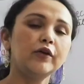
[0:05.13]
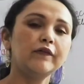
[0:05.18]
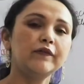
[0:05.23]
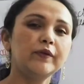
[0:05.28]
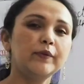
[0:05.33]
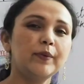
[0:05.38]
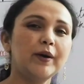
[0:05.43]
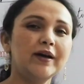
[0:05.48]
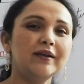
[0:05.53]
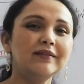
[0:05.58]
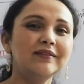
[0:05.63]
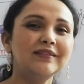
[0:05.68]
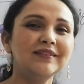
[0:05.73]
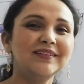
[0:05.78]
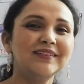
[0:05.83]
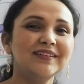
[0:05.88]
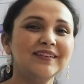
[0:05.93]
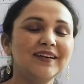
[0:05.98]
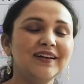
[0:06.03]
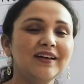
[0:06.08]

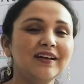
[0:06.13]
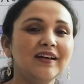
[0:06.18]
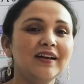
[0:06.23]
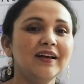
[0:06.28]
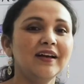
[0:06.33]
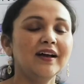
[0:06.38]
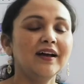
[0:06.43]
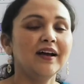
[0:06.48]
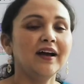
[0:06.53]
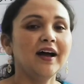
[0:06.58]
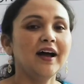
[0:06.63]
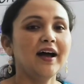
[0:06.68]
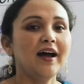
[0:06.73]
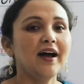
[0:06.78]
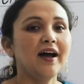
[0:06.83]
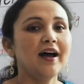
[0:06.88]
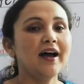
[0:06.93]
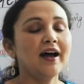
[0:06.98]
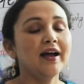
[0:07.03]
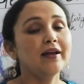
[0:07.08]
everyone.
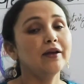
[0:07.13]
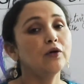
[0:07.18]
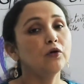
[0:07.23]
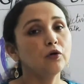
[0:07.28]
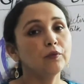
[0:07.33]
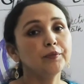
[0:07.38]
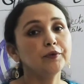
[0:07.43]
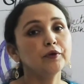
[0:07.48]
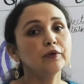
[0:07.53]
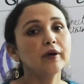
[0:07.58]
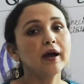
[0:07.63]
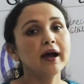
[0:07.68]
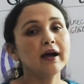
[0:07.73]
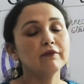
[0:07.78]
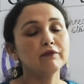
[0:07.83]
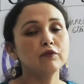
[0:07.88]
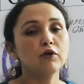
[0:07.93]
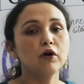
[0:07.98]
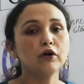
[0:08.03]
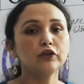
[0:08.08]
I hope you
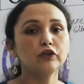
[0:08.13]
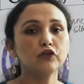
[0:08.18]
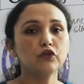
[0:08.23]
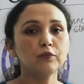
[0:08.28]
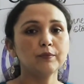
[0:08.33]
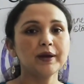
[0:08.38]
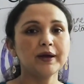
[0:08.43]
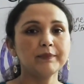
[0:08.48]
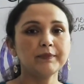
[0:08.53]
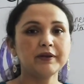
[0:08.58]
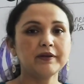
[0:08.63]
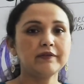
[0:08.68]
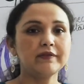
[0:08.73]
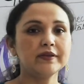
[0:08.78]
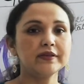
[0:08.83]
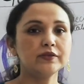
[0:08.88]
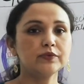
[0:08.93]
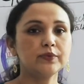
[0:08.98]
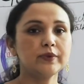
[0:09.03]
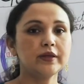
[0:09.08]
have gone through my
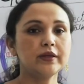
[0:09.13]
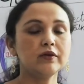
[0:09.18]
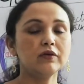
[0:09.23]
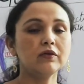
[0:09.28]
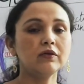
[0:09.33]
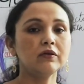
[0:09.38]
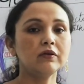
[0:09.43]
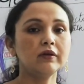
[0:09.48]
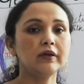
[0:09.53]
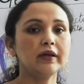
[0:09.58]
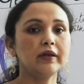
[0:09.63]
previous video